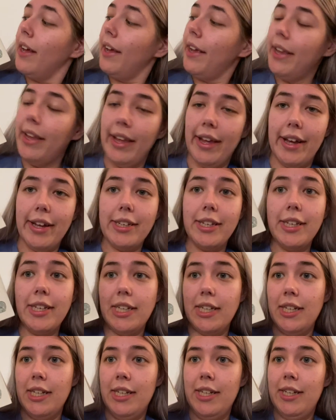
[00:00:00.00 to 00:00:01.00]
And
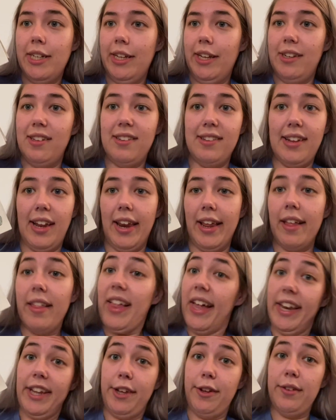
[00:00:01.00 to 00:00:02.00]
it's getting a
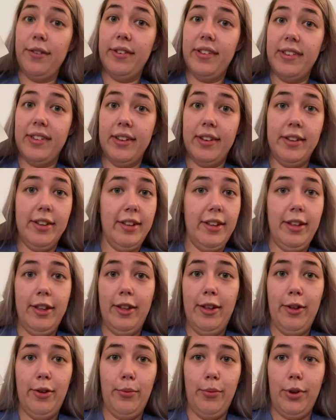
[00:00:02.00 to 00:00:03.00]
lot of use,
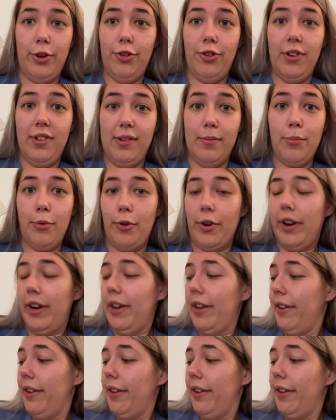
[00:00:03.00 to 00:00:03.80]
which is important.